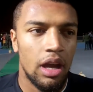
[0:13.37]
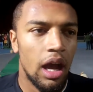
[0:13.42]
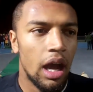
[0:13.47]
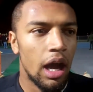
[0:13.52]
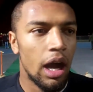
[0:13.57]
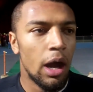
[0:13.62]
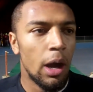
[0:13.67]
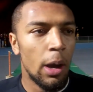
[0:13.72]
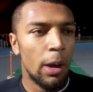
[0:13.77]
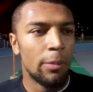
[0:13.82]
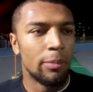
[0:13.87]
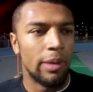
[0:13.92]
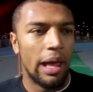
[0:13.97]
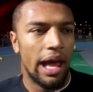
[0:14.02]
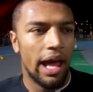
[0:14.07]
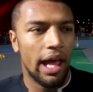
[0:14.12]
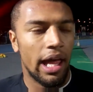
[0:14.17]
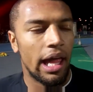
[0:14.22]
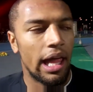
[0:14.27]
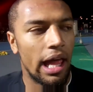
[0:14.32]
Um,
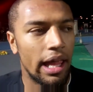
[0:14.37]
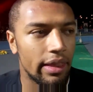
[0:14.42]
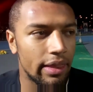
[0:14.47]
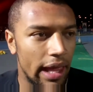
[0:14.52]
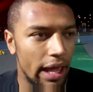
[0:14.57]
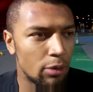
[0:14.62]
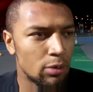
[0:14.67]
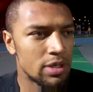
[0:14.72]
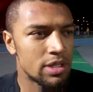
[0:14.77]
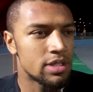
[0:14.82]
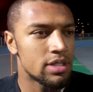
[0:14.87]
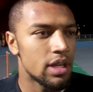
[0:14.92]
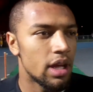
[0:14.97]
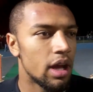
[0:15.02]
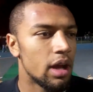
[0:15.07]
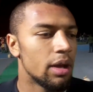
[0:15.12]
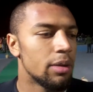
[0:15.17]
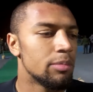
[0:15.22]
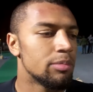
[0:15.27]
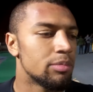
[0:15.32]
I that was
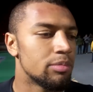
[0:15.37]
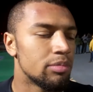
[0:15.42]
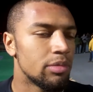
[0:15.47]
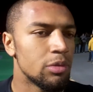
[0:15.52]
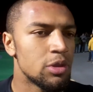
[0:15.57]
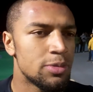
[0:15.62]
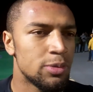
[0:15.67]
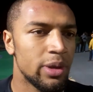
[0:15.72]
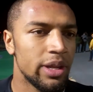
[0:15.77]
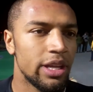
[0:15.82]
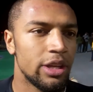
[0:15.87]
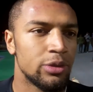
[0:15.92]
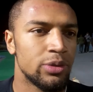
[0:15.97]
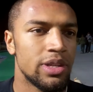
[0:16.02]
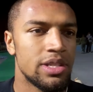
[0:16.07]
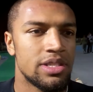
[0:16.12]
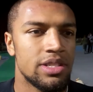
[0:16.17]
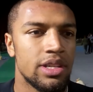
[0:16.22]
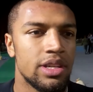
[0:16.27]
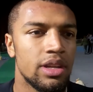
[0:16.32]
um, was pretty
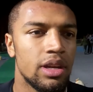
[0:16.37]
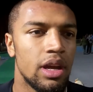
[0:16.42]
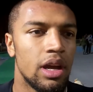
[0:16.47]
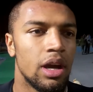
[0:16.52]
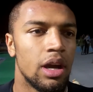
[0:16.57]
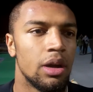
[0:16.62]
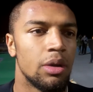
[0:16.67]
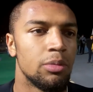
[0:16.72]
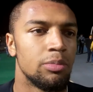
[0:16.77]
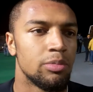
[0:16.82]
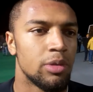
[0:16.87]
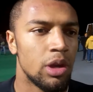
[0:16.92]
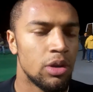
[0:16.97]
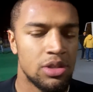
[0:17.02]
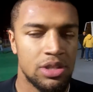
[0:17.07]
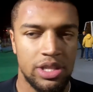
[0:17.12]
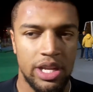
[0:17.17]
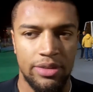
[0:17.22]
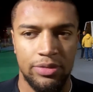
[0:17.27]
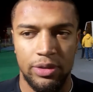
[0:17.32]
interesting. Um,
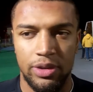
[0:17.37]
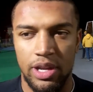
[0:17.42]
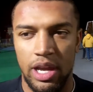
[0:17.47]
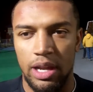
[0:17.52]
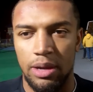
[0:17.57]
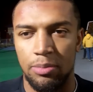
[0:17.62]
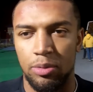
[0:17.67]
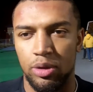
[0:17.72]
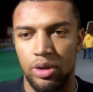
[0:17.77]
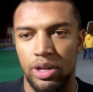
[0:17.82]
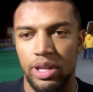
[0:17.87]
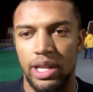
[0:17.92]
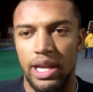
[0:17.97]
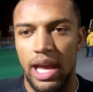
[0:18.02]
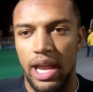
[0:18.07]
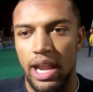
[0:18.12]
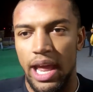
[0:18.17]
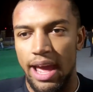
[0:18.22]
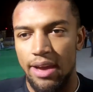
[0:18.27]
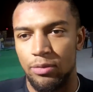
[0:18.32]
Coach Schaefer kind of put it in
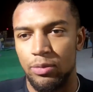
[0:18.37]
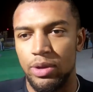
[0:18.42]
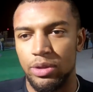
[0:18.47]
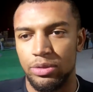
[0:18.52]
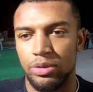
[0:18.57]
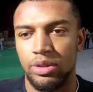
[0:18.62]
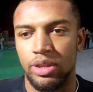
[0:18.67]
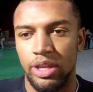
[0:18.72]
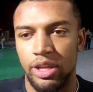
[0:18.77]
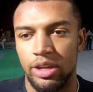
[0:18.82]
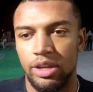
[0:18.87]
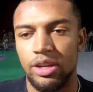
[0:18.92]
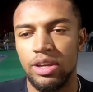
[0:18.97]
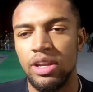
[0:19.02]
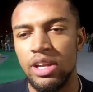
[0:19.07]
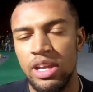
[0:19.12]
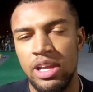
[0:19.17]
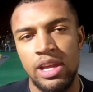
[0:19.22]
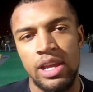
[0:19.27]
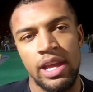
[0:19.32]
kind of halfway through the
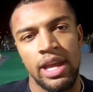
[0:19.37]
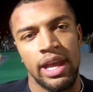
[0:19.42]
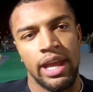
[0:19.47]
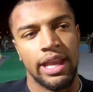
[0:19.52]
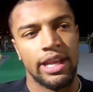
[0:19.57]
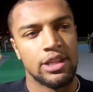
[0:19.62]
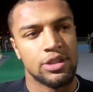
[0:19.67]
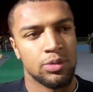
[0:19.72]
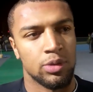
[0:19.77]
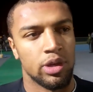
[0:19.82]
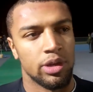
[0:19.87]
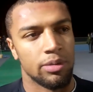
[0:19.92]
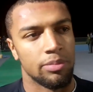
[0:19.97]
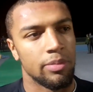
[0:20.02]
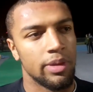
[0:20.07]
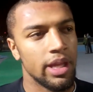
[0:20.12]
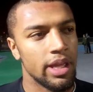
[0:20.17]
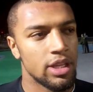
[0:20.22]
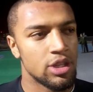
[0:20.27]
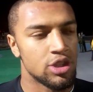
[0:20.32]
year, and it's where
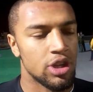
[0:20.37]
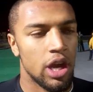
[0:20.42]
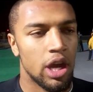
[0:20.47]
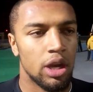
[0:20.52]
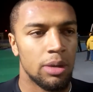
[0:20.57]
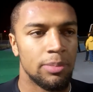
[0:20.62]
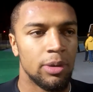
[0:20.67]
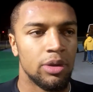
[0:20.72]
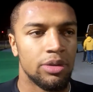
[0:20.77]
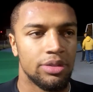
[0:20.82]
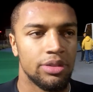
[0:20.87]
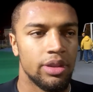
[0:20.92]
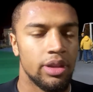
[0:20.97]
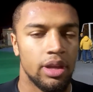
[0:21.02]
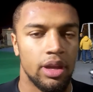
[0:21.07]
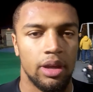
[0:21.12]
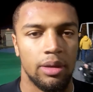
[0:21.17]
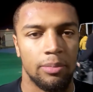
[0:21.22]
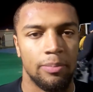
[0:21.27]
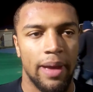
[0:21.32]
me and John are both in
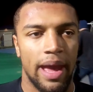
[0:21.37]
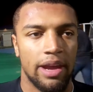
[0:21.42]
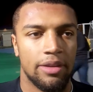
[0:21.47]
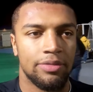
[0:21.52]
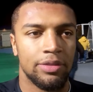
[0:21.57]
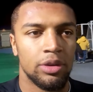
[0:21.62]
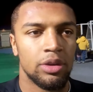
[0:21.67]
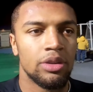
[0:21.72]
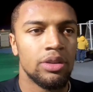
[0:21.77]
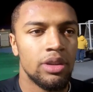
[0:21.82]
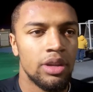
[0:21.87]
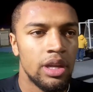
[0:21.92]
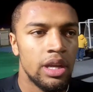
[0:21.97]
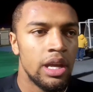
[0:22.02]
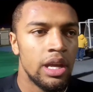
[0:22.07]
the backfield,